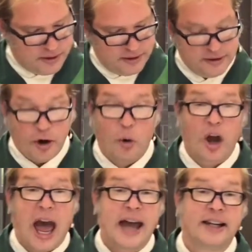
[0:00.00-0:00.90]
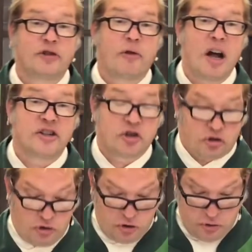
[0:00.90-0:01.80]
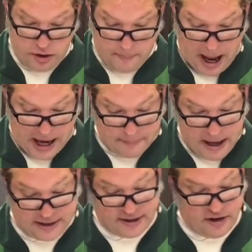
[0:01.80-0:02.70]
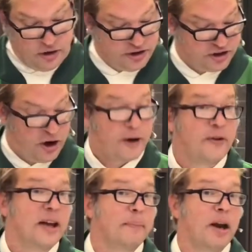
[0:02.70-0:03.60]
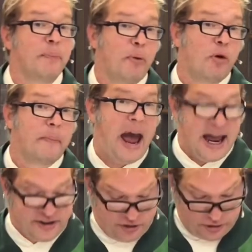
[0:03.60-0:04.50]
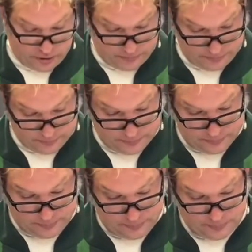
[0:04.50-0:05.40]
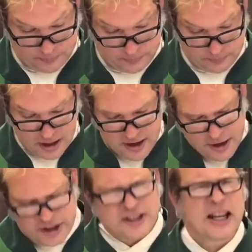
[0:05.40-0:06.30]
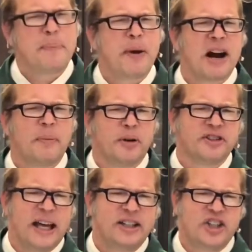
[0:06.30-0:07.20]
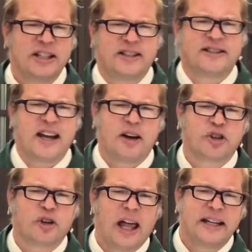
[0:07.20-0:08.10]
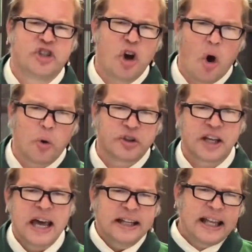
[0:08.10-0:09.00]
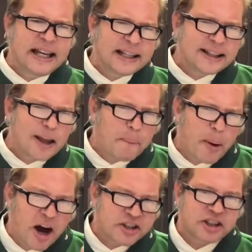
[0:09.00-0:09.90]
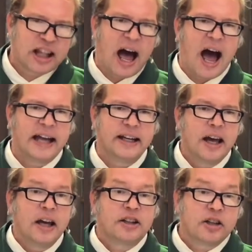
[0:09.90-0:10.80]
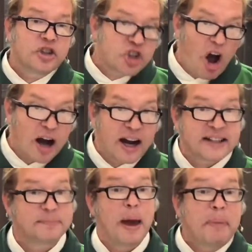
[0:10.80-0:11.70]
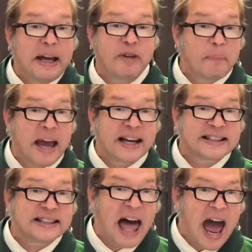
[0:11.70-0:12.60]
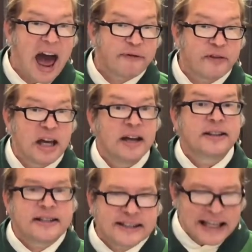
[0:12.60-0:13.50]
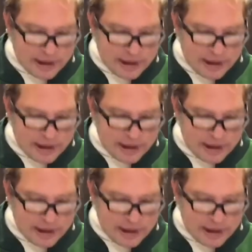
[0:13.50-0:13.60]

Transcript: The old adage runs true: the mind makes a good servant, but a poor master. You see, parables like Jesus tells are like jokes. They get to the punchline to shock us, maybe even make us laugh, to see